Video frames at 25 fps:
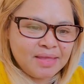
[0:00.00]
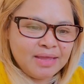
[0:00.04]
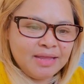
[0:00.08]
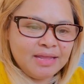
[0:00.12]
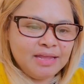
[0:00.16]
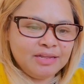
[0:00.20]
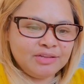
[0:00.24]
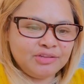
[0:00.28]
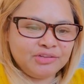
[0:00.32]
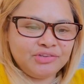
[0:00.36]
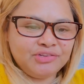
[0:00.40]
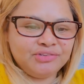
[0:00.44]

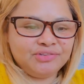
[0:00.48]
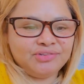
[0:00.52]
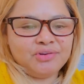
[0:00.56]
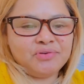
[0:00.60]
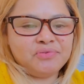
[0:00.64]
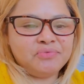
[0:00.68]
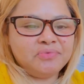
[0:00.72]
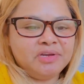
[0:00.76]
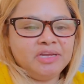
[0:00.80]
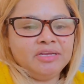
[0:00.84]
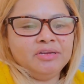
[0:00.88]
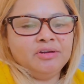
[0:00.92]
it took
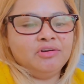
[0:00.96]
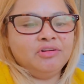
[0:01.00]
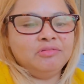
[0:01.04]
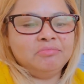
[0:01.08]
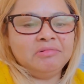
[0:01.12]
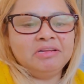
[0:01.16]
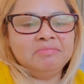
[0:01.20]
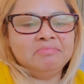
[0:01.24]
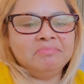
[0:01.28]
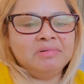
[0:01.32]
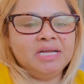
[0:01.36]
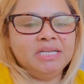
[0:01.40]
away all
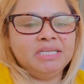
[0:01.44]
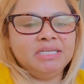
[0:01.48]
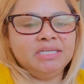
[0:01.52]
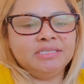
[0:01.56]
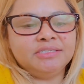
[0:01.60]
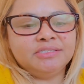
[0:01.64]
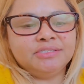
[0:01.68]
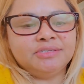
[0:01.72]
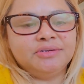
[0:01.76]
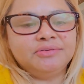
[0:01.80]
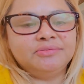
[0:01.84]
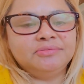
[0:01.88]
my
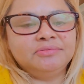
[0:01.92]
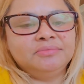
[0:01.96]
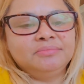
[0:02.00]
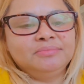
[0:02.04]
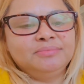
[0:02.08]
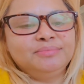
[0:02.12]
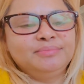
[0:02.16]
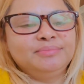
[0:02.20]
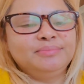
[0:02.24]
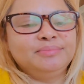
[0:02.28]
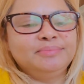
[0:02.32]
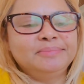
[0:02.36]
money, so
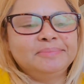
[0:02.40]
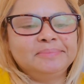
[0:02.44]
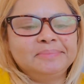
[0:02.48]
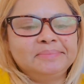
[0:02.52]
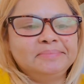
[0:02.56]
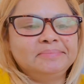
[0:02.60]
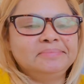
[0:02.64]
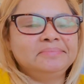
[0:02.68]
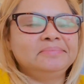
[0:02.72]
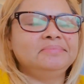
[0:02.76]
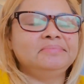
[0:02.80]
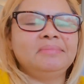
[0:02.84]

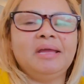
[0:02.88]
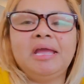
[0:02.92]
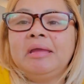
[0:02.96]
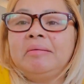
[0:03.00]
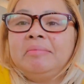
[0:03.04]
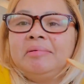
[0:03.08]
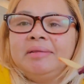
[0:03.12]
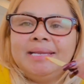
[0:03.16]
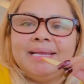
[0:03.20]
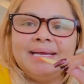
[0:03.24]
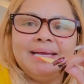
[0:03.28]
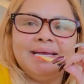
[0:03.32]

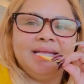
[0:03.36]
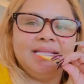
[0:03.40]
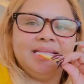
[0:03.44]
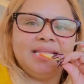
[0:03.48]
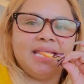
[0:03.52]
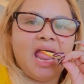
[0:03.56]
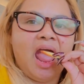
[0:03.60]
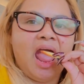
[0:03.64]
maybe not.